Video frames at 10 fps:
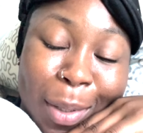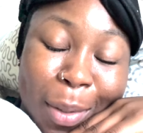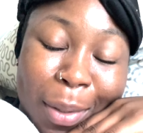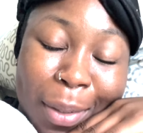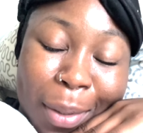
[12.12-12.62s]

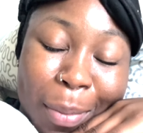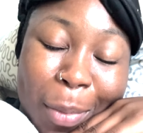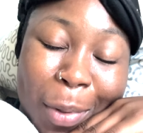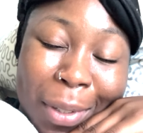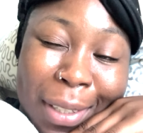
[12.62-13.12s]
Good
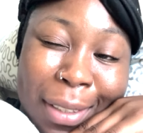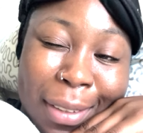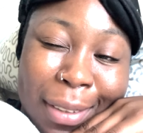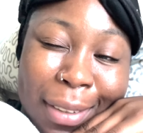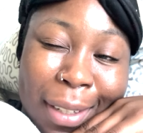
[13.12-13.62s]

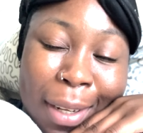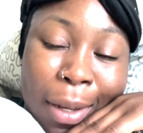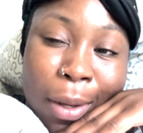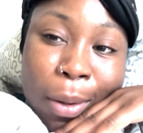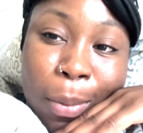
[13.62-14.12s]
morning.
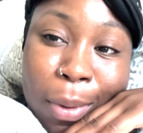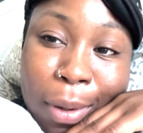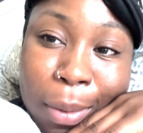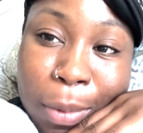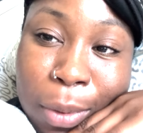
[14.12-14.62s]

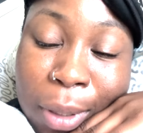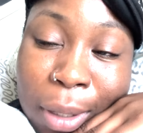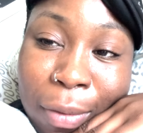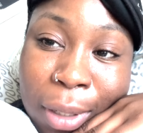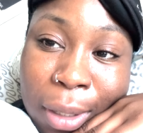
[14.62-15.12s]
Welcome to
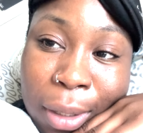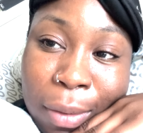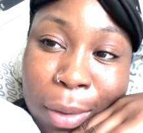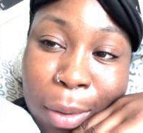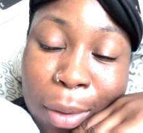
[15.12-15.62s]
another daily
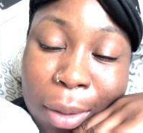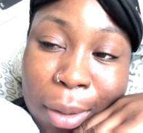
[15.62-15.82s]
vlog.